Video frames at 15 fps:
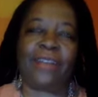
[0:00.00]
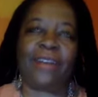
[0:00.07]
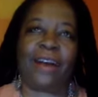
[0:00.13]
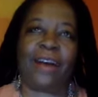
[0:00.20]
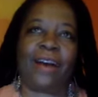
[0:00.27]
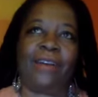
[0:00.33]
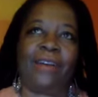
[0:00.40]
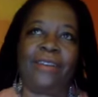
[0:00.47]

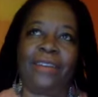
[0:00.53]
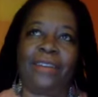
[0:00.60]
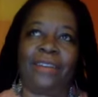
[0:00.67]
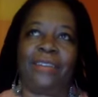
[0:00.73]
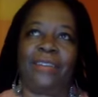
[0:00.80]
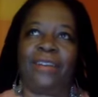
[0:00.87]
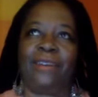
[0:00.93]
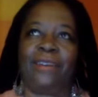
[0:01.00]
uh,
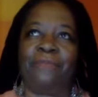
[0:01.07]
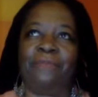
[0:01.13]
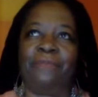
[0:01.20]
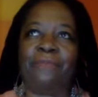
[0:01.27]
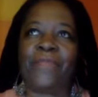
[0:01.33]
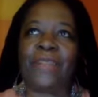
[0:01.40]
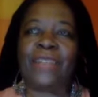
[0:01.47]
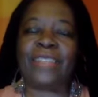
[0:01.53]
in the
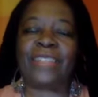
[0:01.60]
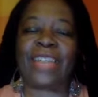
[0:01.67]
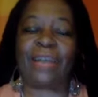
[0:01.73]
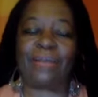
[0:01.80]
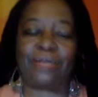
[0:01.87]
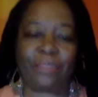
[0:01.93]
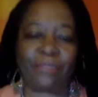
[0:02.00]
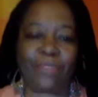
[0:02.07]

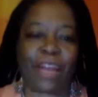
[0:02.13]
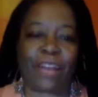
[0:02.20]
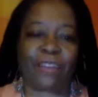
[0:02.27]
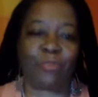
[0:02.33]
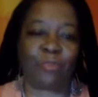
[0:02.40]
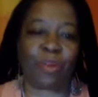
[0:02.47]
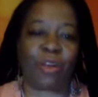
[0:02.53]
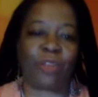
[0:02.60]
steps of
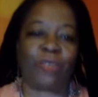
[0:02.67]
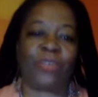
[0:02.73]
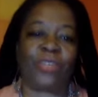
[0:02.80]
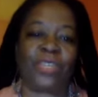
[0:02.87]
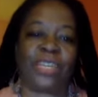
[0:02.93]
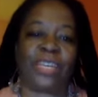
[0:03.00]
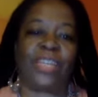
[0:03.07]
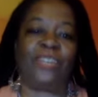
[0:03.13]
Doctor Martin Luther
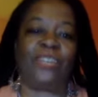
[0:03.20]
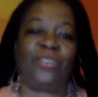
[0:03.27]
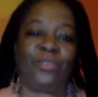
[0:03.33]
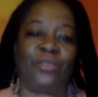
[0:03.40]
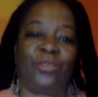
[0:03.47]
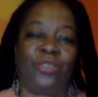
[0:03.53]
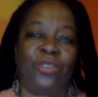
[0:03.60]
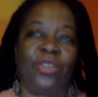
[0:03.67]
King
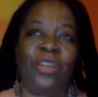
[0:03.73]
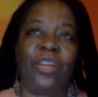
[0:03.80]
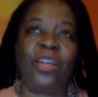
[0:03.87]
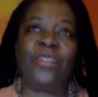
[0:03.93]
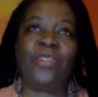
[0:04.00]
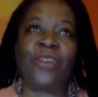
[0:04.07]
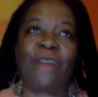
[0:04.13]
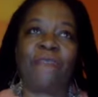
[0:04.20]
Junior
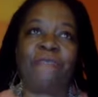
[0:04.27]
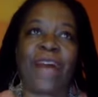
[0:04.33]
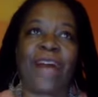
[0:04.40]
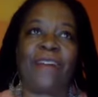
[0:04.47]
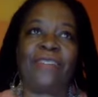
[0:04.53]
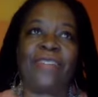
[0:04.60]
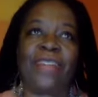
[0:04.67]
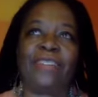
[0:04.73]
So I
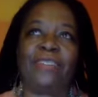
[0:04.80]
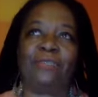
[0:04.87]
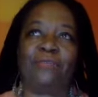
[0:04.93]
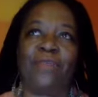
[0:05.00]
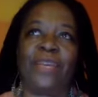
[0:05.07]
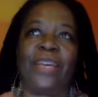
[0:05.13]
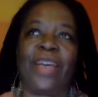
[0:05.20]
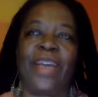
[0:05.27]
found that to
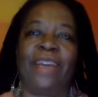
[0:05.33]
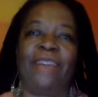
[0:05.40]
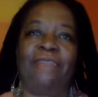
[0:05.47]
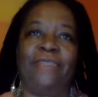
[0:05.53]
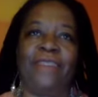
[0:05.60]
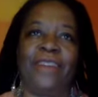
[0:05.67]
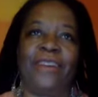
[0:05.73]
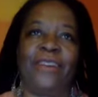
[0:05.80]
be mm-hmm. a
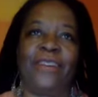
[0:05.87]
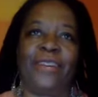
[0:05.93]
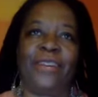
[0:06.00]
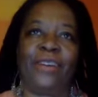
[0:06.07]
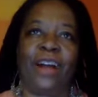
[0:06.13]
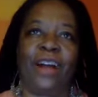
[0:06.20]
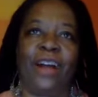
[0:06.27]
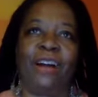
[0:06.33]

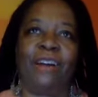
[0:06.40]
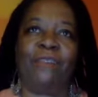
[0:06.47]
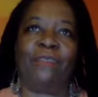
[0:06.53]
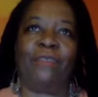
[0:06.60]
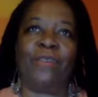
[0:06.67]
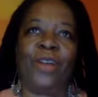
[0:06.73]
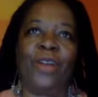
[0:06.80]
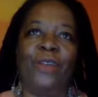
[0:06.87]
very
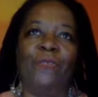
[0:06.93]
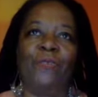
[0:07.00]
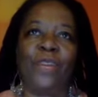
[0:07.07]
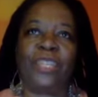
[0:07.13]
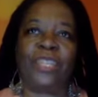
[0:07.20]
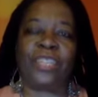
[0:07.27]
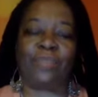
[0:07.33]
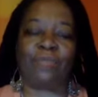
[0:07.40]
um,
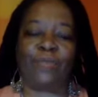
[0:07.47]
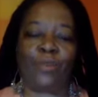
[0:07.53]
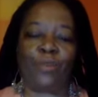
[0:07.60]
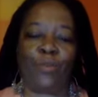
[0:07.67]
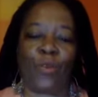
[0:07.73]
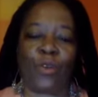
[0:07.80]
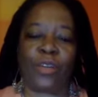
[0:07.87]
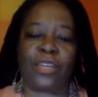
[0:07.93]
rich and
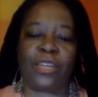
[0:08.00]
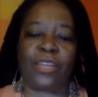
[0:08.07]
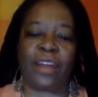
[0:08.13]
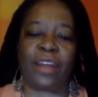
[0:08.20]
rewarding